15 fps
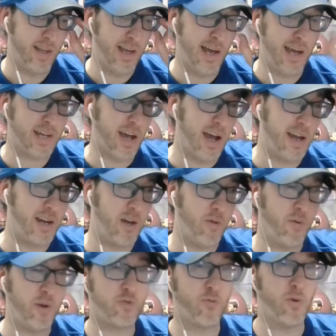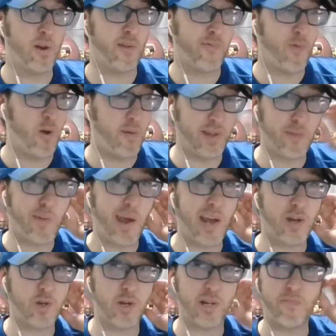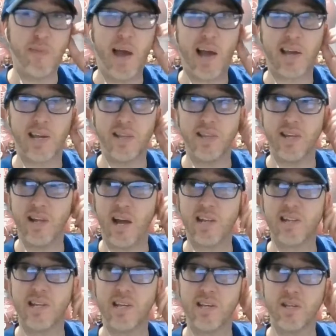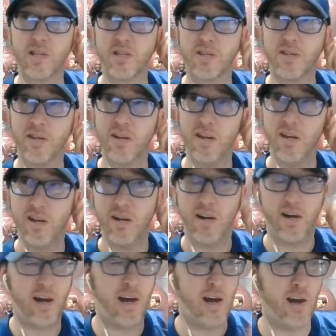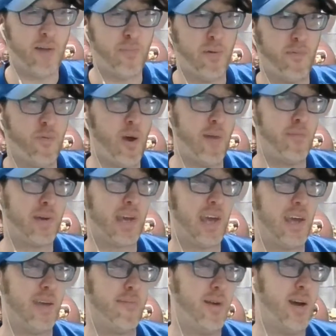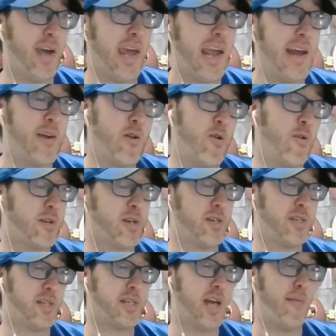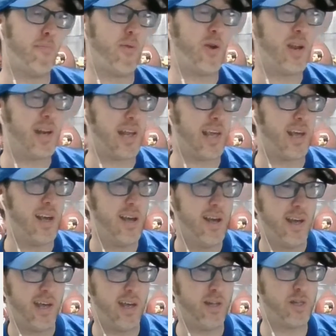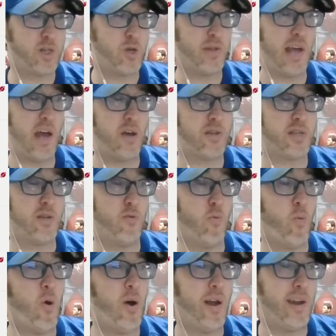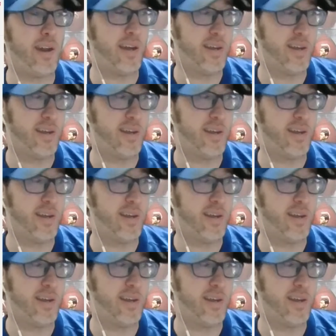I kinda was rooting for him on the Patriots back in the '90s, before I became a hater because of Tom Brady in 2001